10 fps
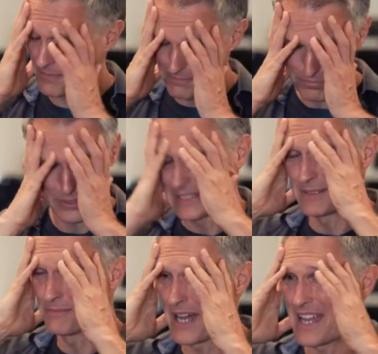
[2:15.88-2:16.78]
a
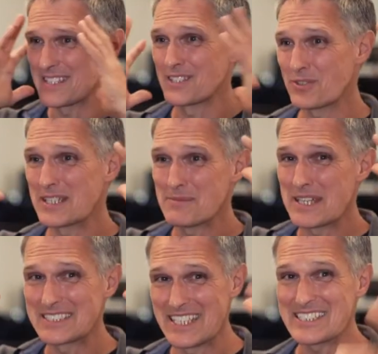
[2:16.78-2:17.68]
brilliant mind and great
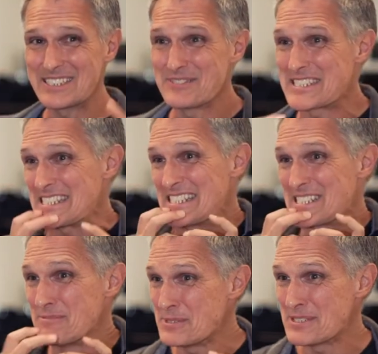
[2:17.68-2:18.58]
imagination if you
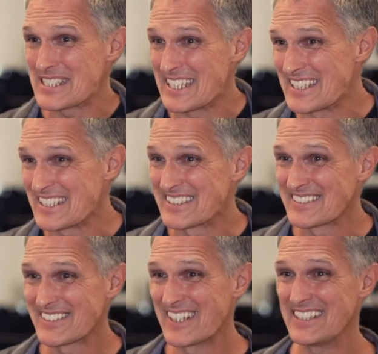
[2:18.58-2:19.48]
can't communicate
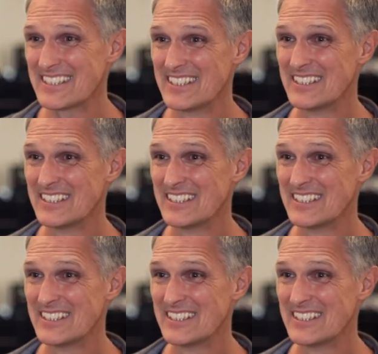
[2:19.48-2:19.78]
it, right?